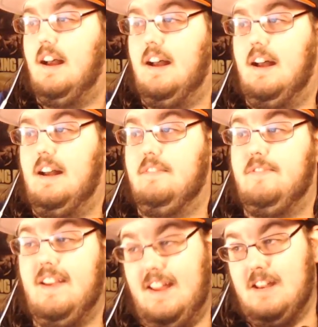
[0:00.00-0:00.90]
Uh,
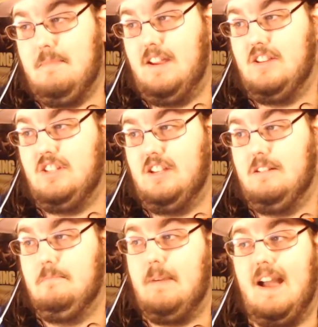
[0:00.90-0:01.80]
fan
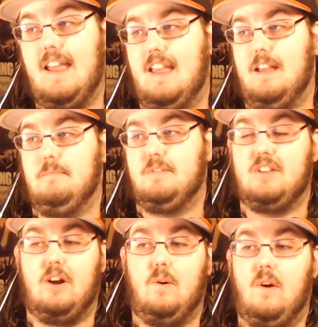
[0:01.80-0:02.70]
animation by him,
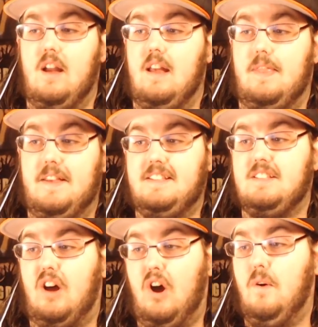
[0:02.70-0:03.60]
so this
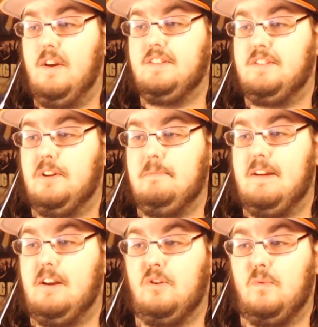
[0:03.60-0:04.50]
is always going to
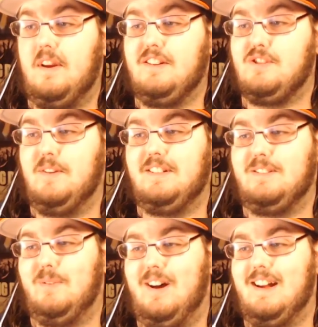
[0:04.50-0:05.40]
be a great treat
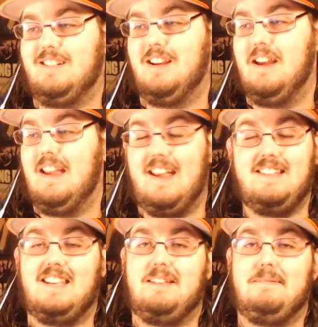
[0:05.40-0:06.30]
to watch.
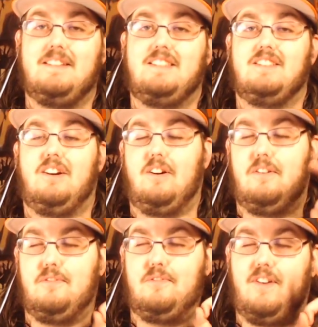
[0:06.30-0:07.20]
His animations
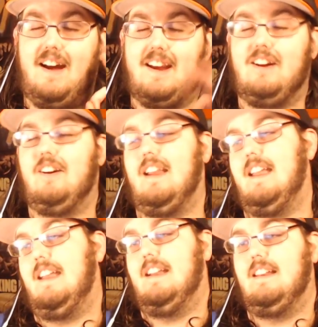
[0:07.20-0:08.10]
are fire,
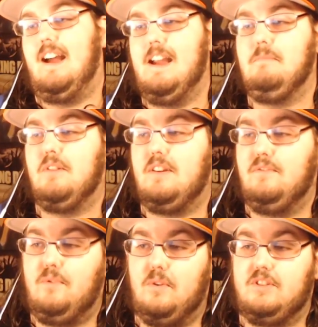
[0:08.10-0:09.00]
and I am
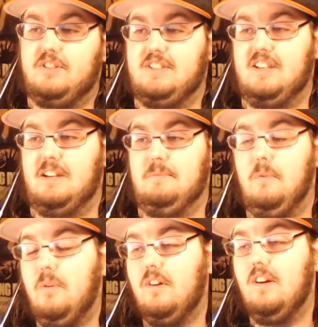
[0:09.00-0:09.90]
looking forward to seeing
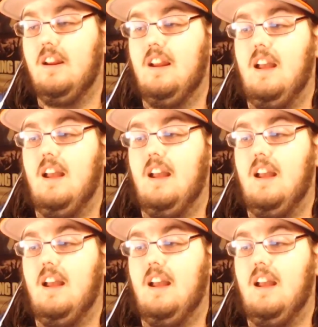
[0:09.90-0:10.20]
more.